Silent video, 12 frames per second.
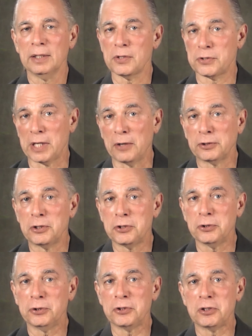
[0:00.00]
Sounded
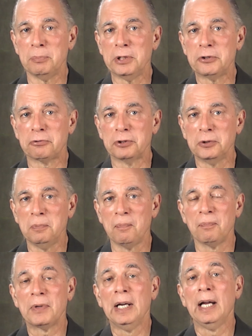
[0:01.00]
too good to be true?
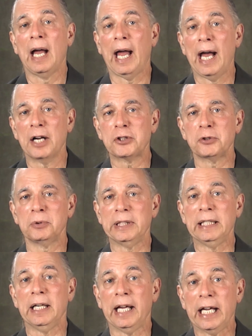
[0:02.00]

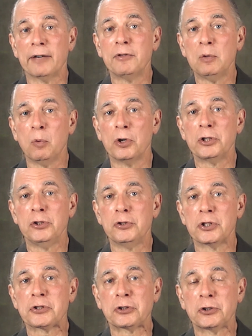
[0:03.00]
Actually, every word you
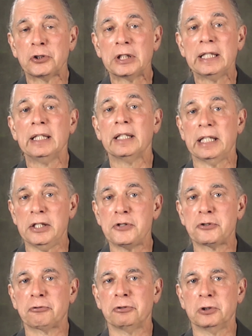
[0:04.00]
just heard
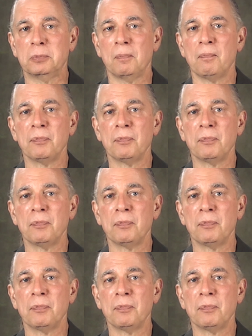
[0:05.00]
is true.